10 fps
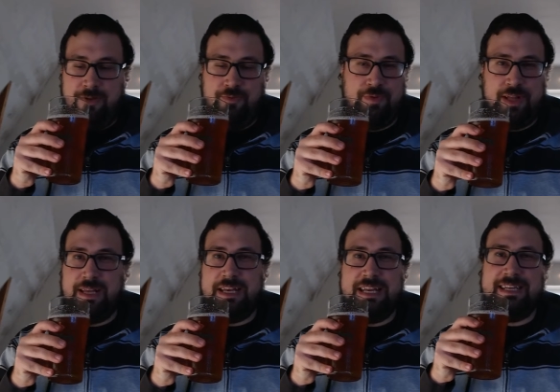I,
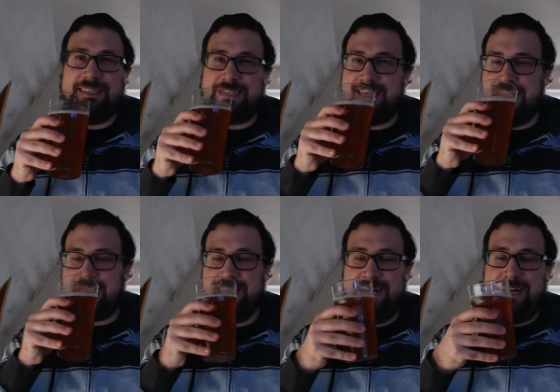really need it to
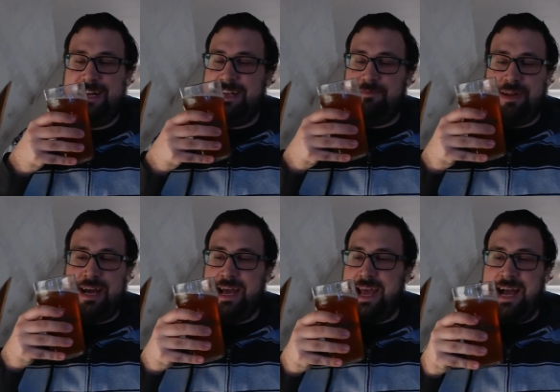kick, but
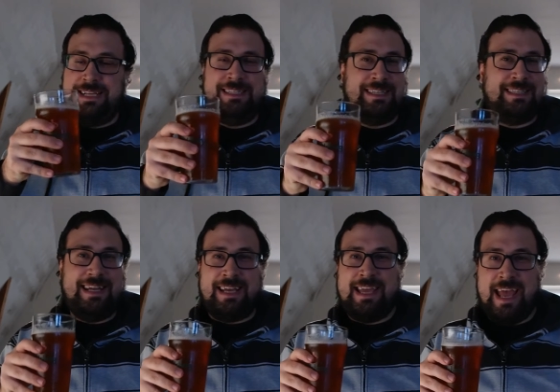I, I just,
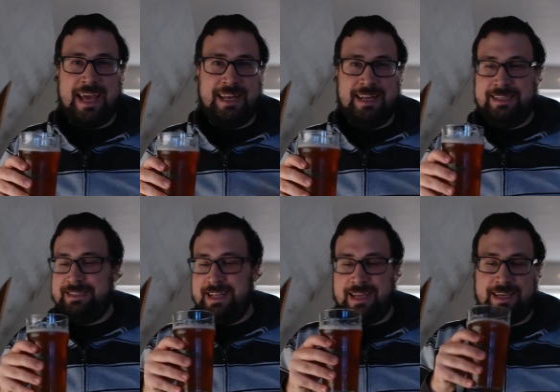I can't.
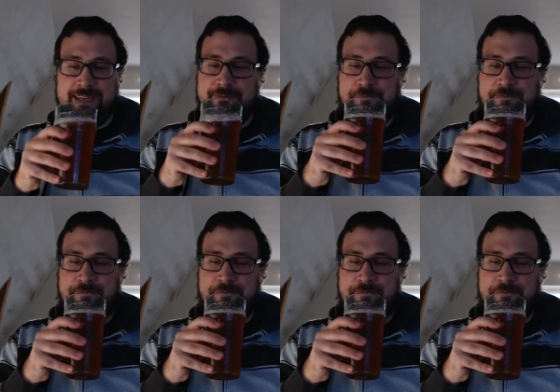It's like,